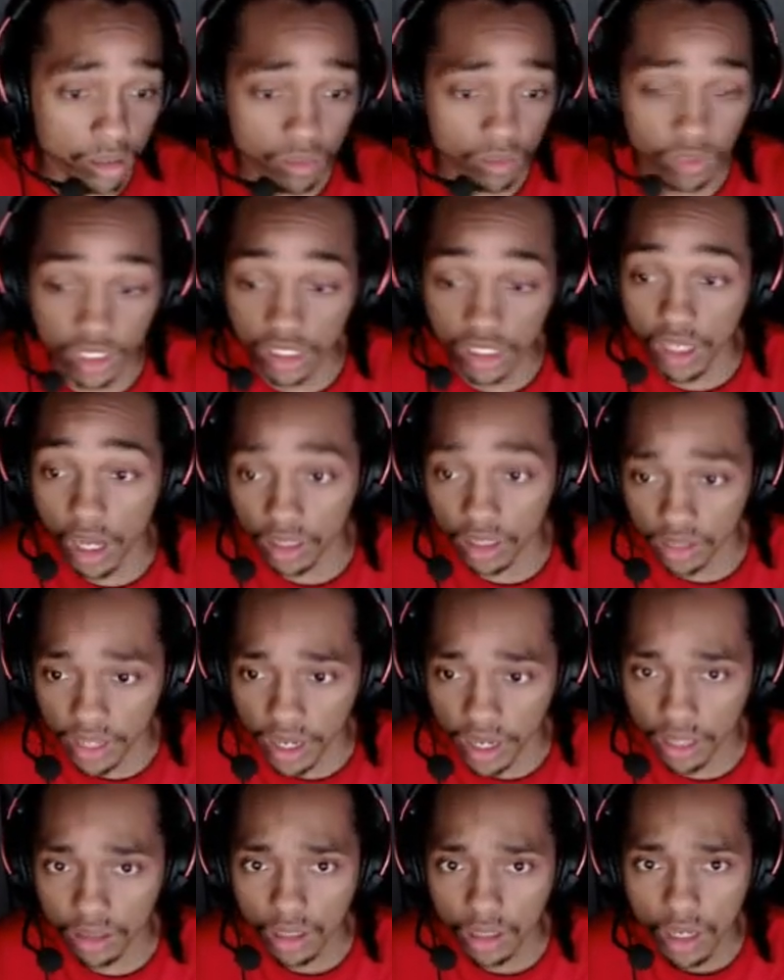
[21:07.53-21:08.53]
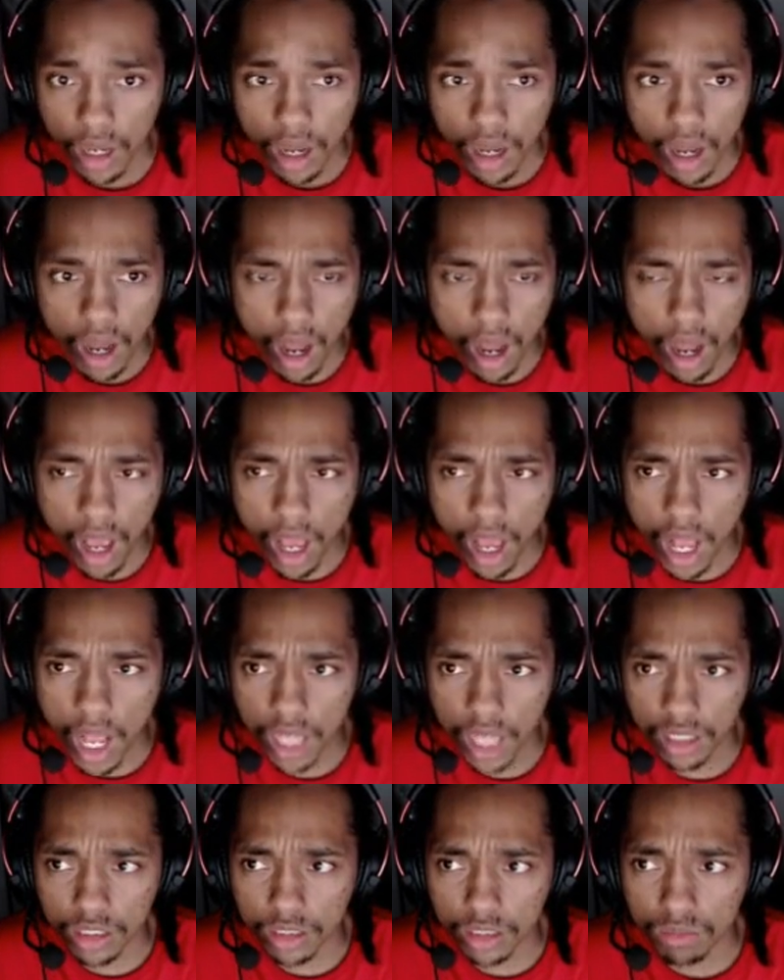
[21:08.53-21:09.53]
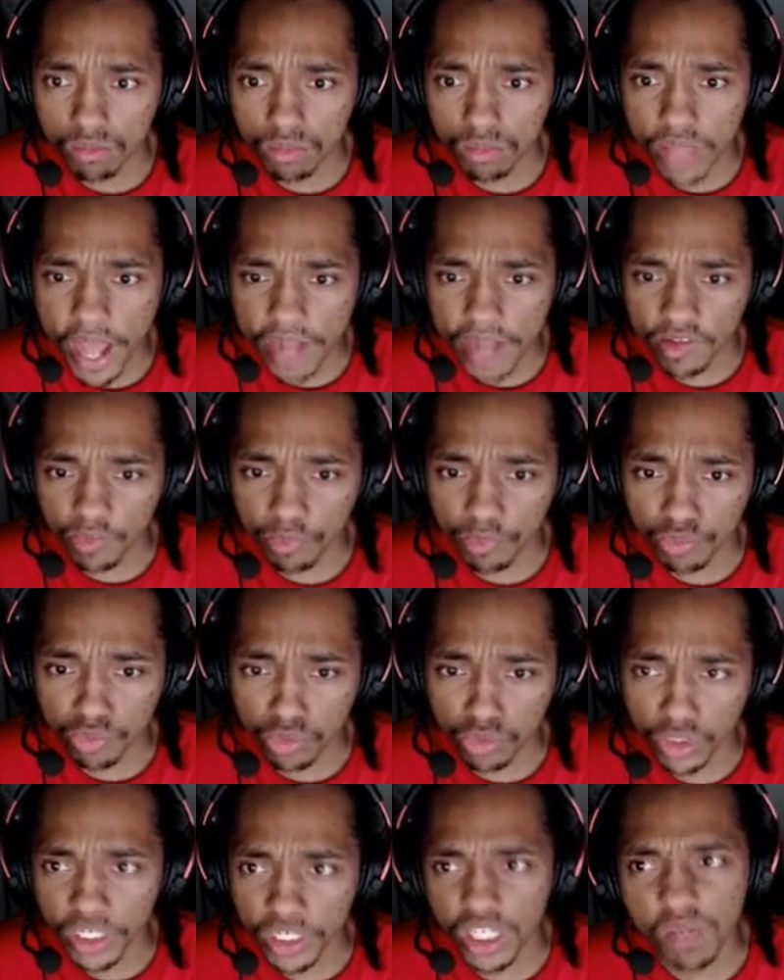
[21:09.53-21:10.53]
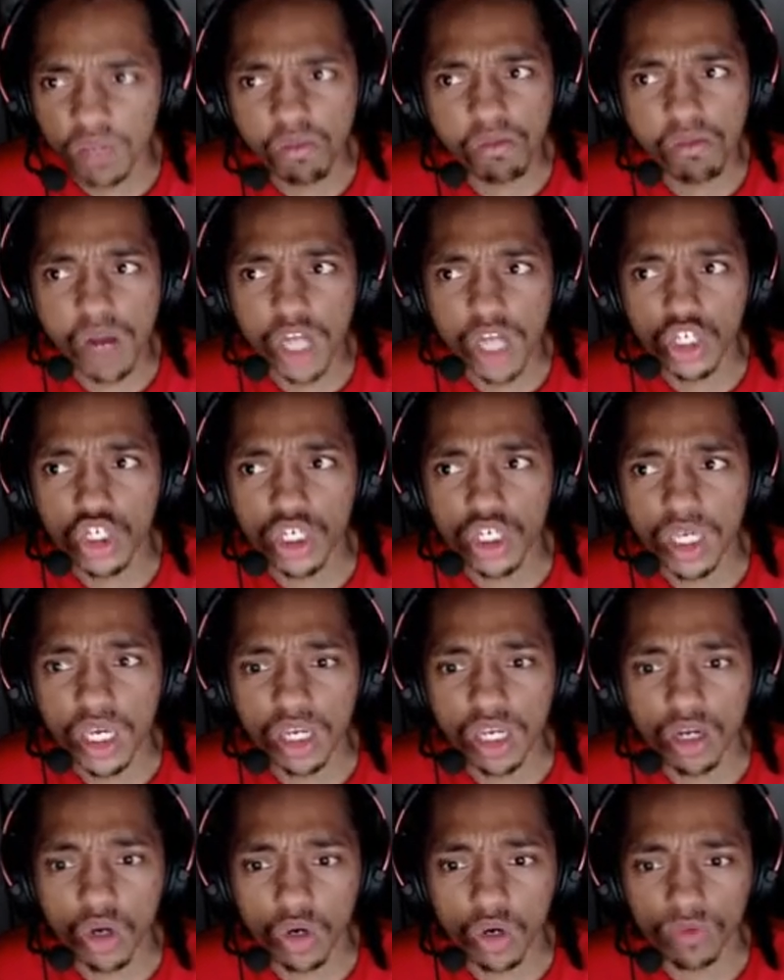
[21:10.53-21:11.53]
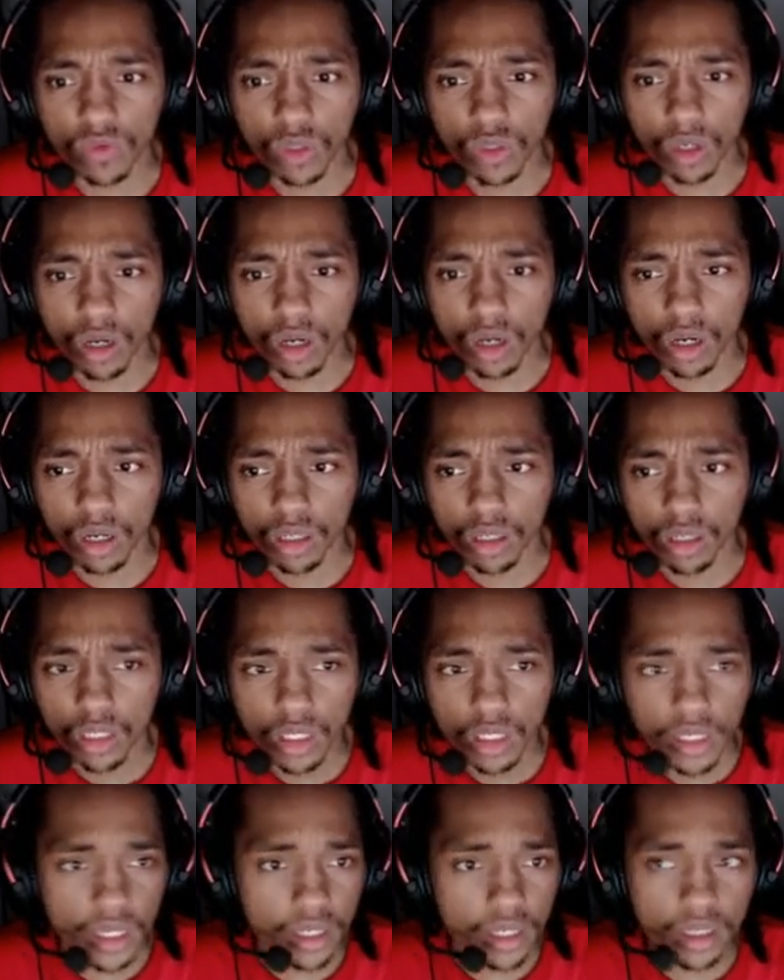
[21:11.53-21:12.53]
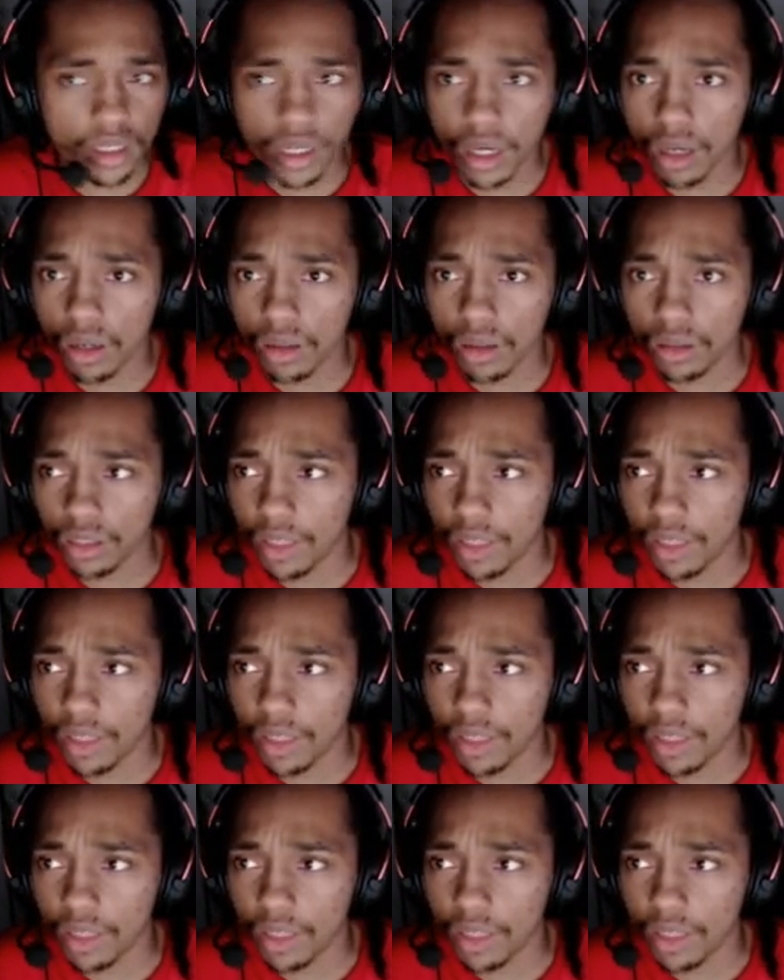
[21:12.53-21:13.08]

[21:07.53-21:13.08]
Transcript: when he got that, and that's pretty much it overall. And now let